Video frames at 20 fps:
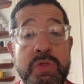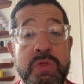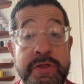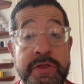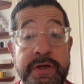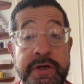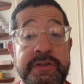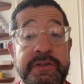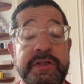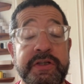
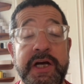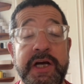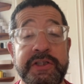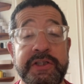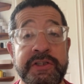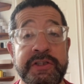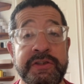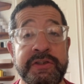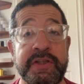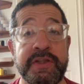the
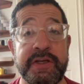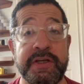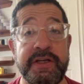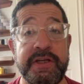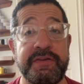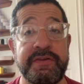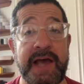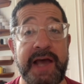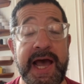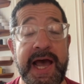discussions that
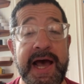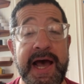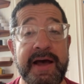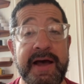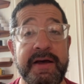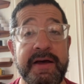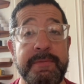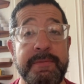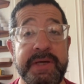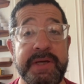need
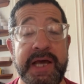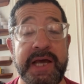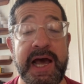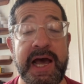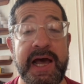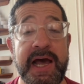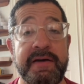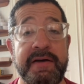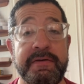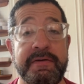to be
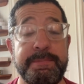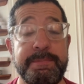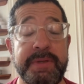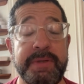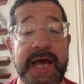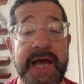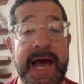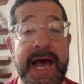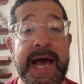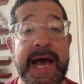
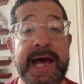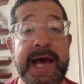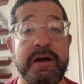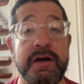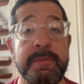had